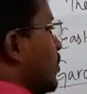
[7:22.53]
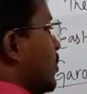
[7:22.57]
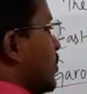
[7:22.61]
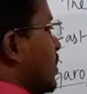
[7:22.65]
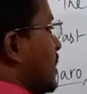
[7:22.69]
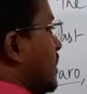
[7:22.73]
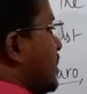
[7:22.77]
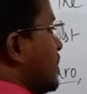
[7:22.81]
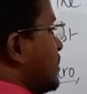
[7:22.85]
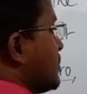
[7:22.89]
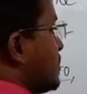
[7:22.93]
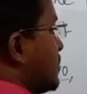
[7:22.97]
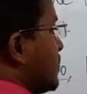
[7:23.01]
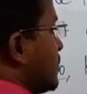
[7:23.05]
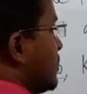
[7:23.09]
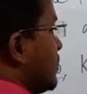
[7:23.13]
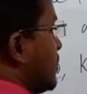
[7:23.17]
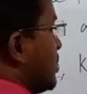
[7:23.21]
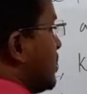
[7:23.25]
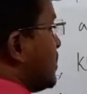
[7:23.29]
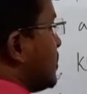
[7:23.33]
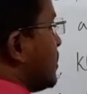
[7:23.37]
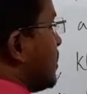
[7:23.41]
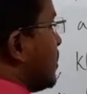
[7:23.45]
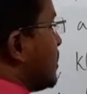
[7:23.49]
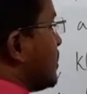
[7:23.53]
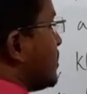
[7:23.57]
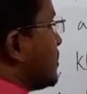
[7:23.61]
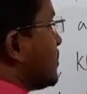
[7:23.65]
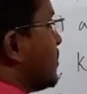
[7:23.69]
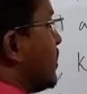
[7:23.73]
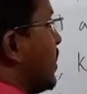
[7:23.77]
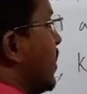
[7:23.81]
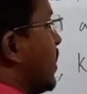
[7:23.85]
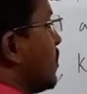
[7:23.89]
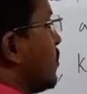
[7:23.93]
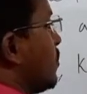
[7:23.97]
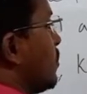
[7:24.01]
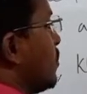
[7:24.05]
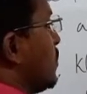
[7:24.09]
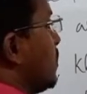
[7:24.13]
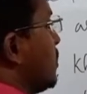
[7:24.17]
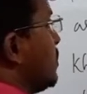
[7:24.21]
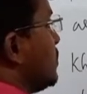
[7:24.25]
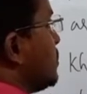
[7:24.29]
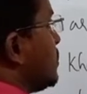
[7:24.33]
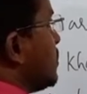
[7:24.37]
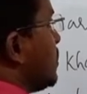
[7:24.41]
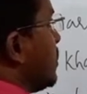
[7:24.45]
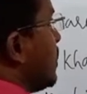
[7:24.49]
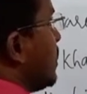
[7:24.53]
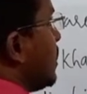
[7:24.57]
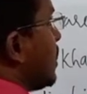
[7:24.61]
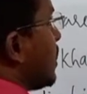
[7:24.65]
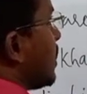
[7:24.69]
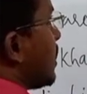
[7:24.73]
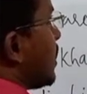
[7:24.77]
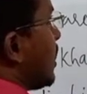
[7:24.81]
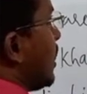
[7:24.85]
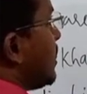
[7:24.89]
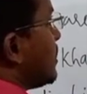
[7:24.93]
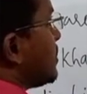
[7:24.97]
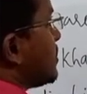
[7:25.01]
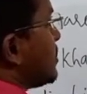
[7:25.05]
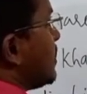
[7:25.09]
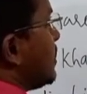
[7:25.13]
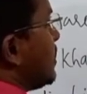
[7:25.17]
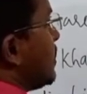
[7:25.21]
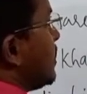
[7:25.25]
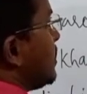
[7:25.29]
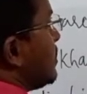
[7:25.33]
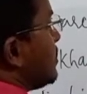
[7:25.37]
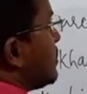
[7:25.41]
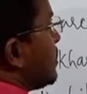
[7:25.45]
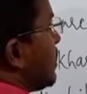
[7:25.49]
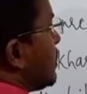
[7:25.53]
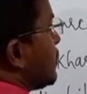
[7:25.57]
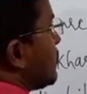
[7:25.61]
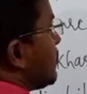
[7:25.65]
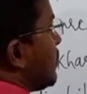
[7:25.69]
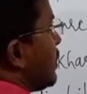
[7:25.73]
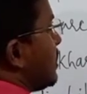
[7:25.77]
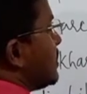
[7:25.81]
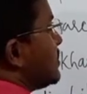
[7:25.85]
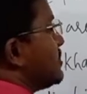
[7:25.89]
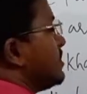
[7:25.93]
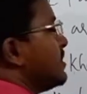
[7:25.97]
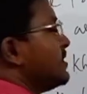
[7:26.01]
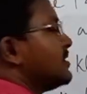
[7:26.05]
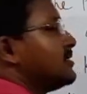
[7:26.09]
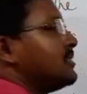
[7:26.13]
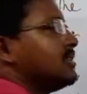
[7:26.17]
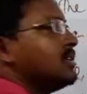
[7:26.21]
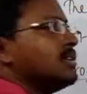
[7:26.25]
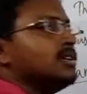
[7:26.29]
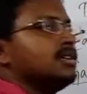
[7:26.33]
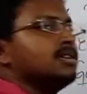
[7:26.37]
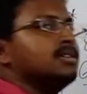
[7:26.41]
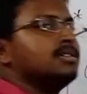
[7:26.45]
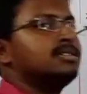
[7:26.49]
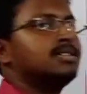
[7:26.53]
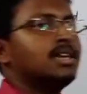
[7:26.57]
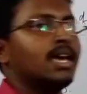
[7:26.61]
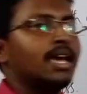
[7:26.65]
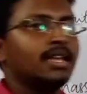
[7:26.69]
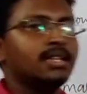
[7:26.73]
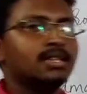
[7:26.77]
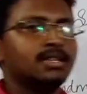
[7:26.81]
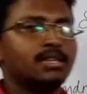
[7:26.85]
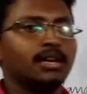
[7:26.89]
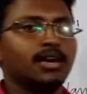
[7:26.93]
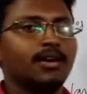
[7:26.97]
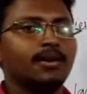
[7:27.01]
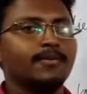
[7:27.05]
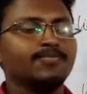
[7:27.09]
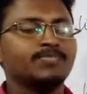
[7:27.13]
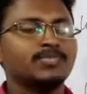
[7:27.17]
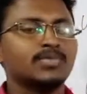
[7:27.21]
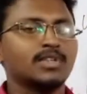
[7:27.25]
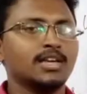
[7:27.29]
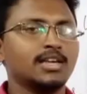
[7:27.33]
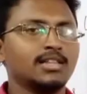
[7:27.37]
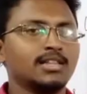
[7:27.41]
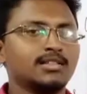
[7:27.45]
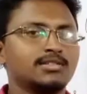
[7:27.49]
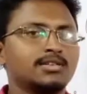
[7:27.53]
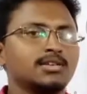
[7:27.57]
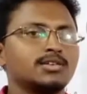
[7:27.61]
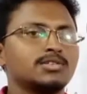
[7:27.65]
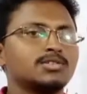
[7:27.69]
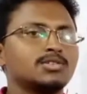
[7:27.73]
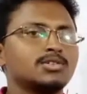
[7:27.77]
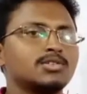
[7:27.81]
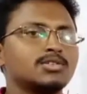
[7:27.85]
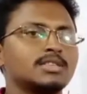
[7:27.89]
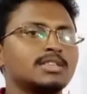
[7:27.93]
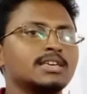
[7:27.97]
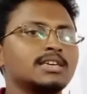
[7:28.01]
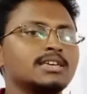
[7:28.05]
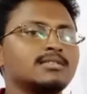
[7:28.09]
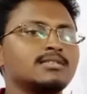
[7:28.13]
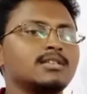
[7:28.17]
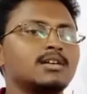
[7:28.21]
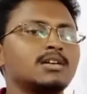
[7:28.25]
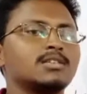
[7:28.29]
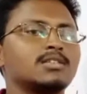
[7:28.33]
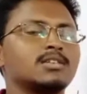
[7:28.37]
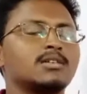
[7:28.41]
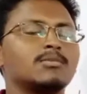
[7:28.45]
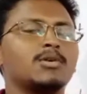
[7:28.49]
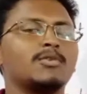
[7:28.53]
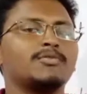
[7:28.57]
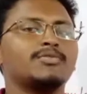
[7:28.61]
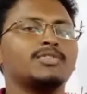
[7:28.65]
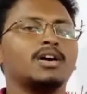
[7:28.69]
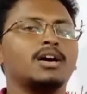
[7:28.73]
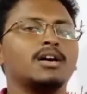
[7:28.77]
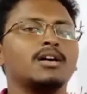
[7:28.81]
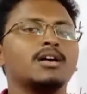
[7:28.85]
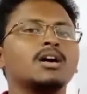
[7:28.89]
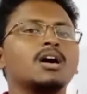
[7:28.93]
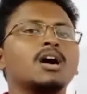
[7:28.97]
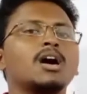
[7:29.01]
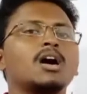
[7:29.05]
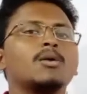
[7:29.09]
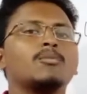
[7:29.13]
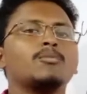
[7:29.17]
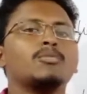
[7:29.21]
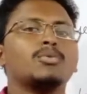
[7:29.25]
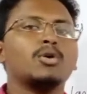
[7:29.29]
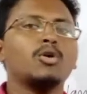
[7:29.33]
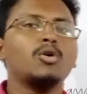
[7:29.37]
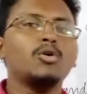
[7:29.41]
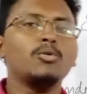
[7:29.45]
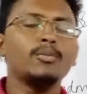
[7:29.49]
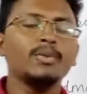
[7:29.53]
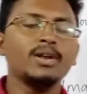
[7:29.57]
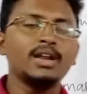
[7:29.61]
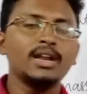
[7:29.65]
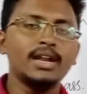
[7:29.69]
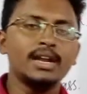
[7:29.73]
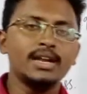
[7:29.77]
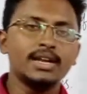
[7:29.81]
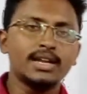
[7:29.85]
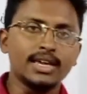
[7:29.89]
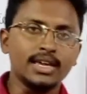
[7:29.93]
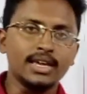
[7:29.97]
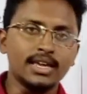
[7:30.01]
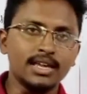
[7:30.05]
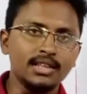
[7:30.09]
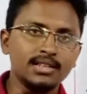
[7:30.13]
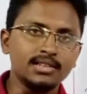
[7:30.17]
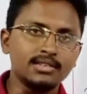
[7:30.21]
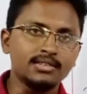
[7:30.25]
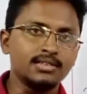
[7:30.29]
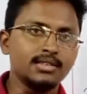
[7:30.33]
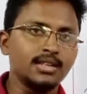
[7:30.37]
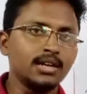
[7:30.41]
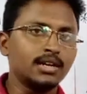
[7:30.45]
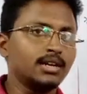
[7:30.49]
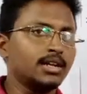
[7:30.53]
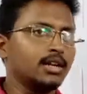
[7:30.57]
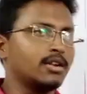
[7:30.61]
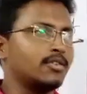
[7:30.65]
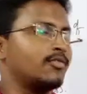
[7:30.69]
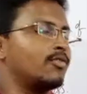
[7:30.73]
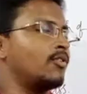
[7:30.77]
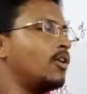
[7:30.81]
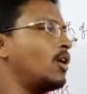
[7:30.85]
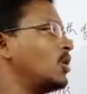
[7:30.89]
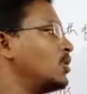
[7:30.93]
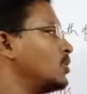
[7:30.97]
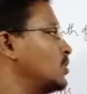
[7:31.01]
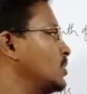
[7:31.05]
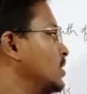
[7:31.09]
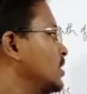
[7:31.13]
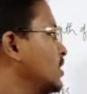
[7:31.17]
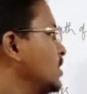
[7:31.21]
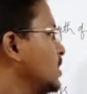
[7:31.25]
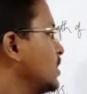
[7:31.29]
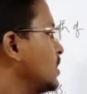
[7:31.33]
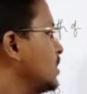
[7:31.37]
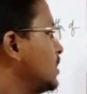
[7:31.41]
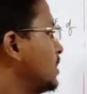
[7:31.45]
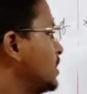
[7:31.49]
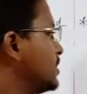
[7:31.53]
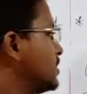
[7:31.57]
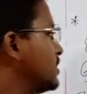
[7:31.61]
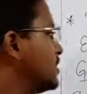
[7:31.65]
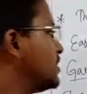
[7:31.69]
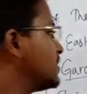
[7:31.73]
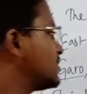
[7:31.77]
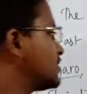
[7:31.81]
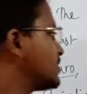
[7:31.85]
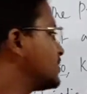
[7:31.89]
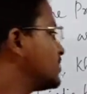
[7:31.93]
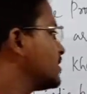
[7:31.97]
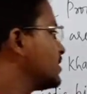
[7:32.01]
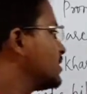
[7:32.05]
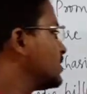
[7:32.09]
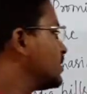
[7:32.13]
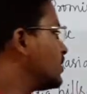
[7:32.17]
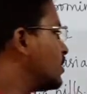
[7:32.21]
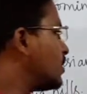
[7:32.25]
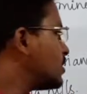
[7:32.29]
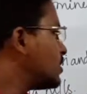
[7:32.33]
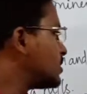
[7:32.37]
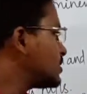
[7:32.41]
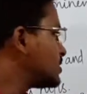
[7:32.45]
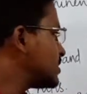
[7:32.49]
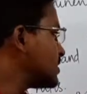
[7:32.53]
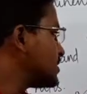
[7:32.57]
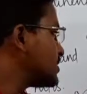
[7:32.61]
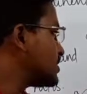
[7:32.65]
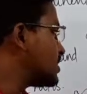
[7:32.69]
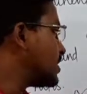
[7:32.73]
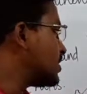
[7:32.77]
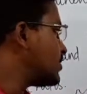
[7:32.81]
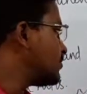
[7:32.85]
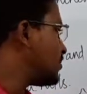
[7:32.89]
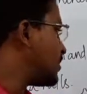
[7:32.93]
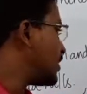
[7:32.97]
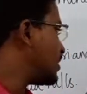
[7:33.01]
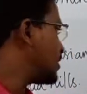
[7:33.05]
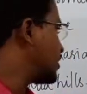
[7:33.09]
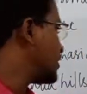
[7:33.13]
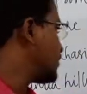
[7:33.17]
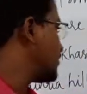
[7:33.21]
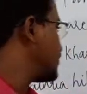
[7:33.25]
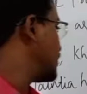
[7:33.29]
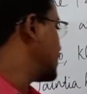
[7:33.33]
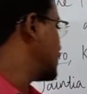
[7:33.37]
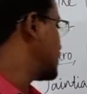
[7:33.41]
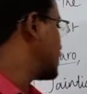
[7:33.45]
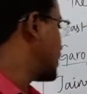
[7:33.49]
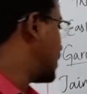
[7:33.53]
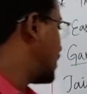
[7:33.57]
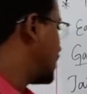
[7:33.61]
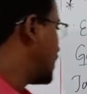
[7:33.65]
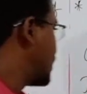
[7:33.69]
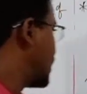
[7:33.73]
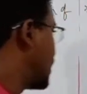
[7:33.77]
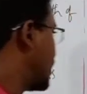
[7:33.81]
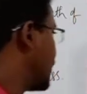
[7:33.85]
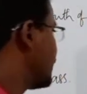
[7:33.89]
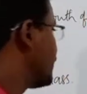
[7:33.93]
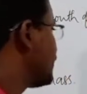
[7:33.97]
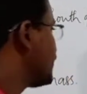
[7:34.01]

Hills. These are this Garo Hills, Kasi Hills, as well as this Jaintia Hills. So these are some of the prominent hills that are found in this northeastern part of this country.